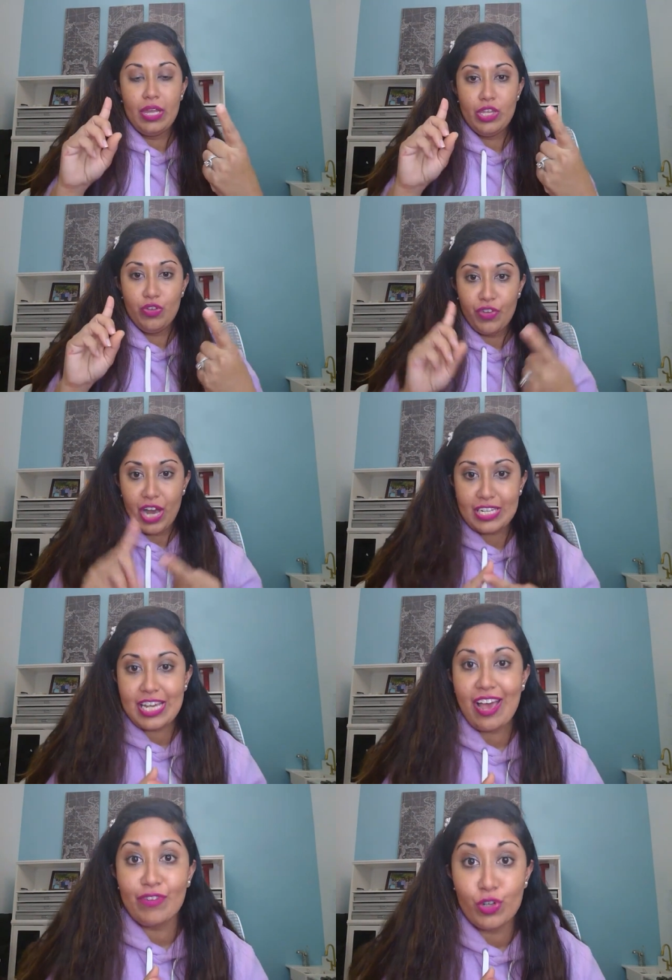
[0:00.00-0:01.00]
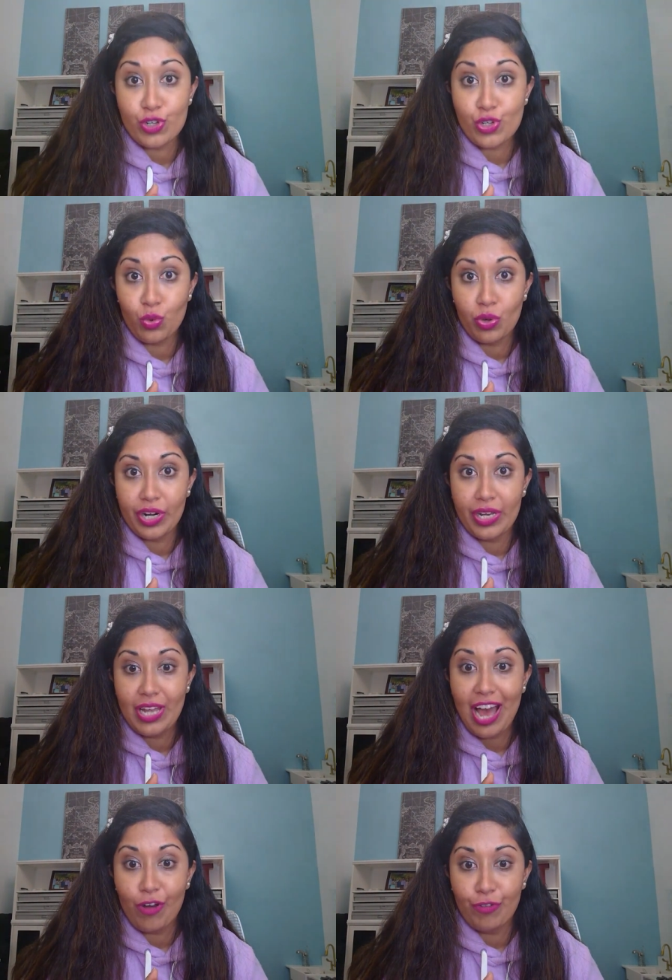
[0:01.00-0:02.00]
You've got to have your
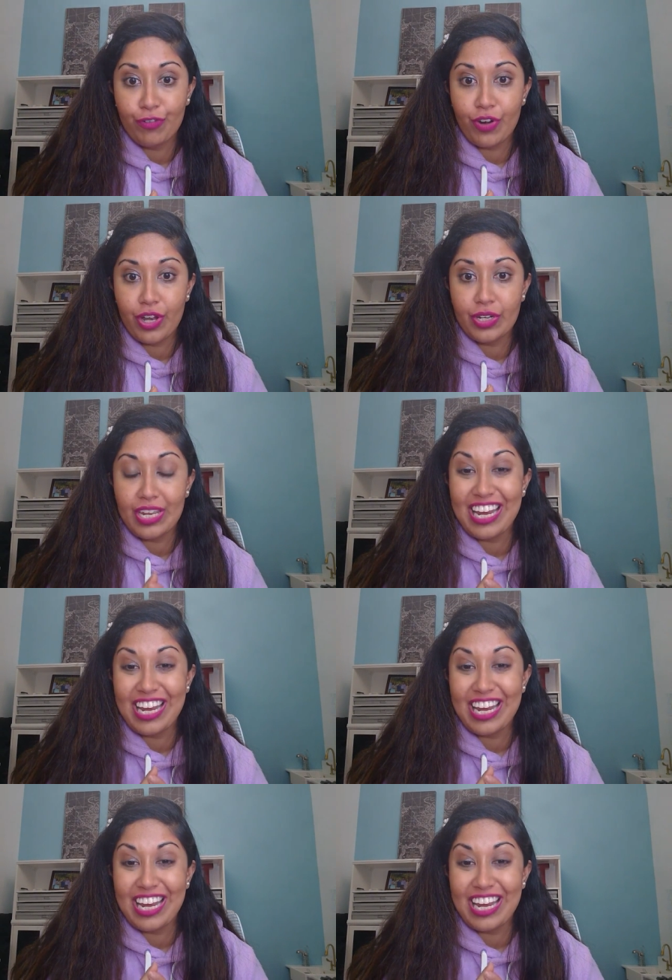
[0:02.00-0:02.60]
story out front.